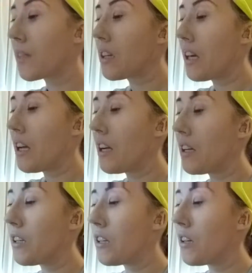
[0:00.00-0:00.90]
Okay.
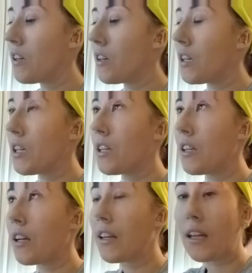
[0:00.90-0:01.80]

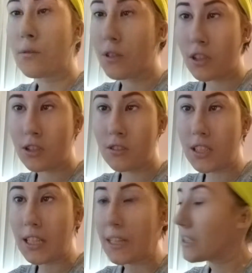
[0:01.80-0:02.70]
Then we're gonna do
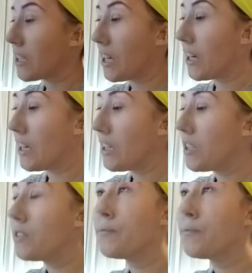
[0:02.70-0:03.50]
the next eye,